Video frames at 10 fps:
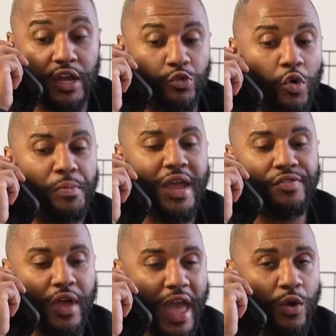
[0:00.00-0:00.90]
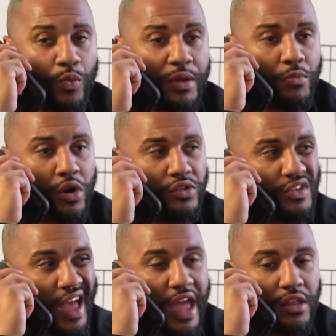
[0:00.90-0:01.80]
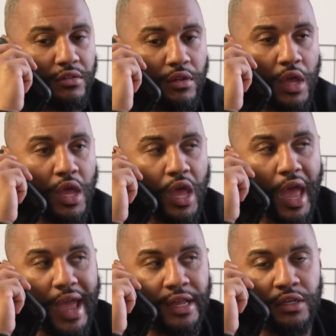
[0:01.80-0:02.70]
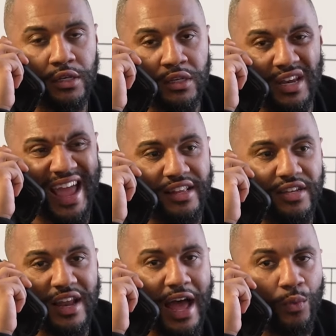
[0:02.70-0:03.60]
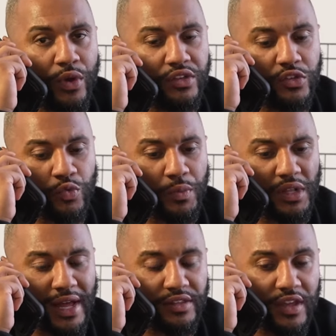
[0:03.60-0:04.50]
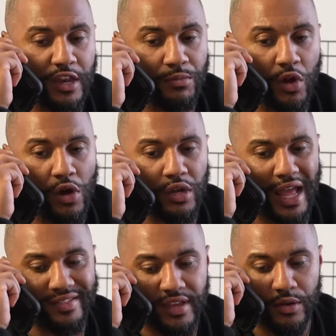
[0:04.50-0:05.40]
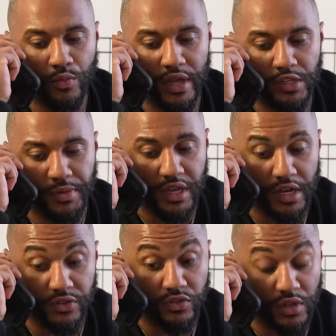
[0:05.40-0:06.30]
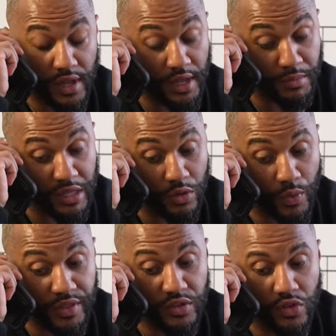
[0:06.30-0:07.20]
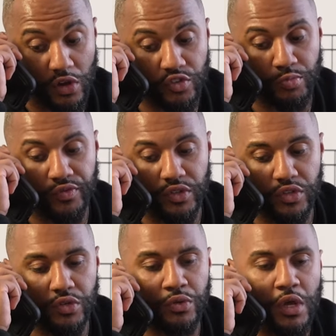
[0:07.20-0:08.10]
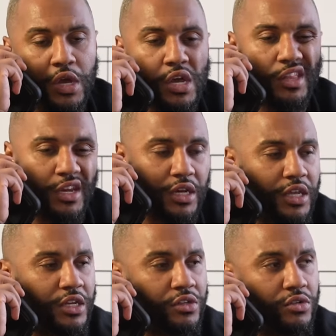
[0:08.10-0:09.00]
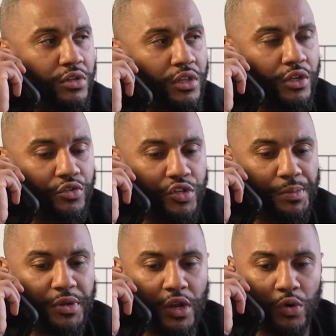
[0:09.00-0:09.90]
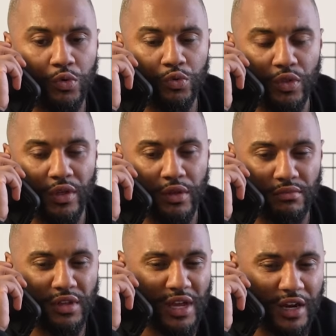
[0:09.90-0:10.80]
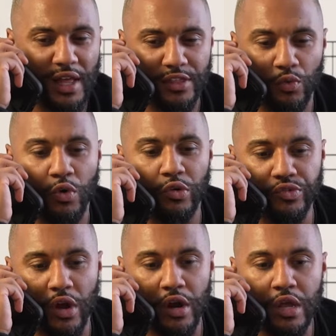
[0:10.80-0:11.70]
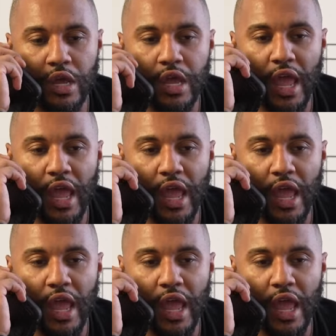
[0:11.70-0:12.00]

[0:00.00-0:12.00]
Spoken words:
Yeah, because we'll be at the 8 week mark. See, eight to nine weeks is when we like to get them gone. At 10 weeks, because, I mean, the way these dogs are moving too, they need to get into their leadership and know who they kind of like the roles are.